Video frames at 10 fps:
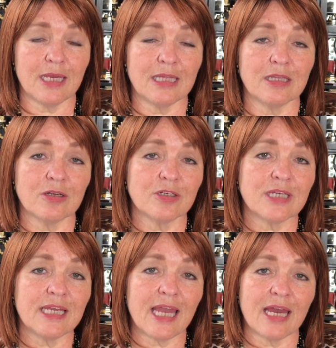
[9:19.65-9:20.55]
And they're
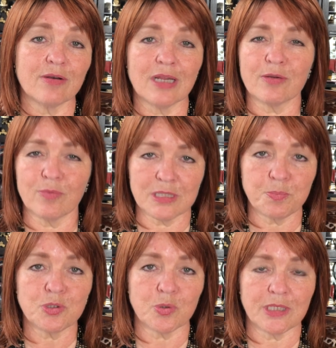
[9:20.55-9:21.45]
looking at like
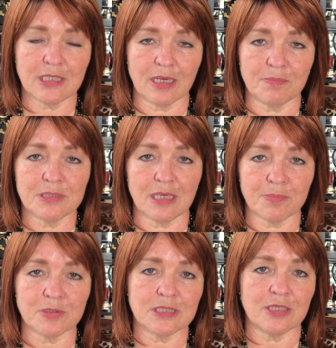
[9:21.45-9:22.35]
respiratory type
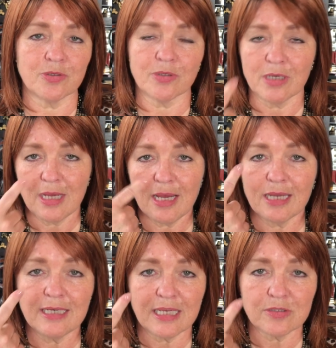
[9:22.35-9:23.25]
samples, either
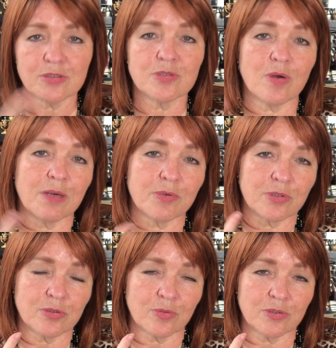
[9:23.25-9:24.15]
a nasal swab or
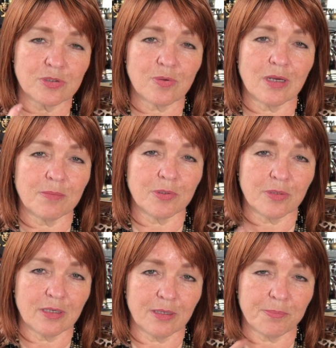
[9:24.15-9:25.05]
a throat swab
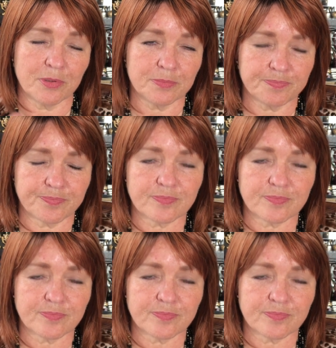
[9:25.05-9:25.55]
or upper